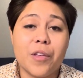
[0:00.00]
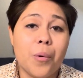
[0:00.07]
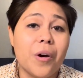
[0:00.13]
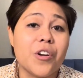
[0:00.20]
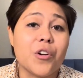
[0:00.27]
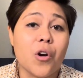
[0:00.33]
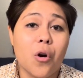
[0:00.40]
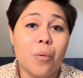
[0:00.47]

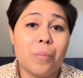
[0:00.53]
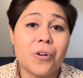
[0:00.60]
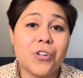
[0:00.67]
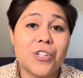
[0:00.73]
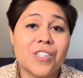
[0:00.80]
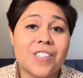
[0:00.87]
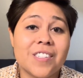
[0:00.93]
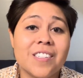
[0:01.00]
on your home
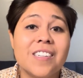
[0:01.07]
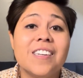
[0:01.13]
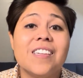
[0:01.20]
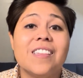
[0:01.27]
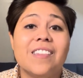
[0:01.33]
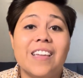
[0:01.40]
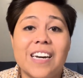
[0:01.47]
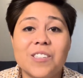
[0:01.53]
purchase,
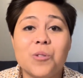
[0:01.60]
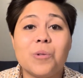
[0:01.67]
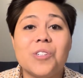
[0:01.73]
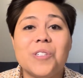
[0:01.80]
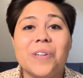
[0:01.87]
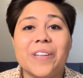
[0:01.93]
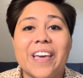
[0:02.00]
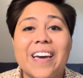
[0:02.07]
that's
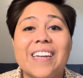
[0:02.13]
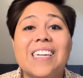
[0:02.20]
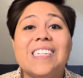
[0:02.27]
what you'll get in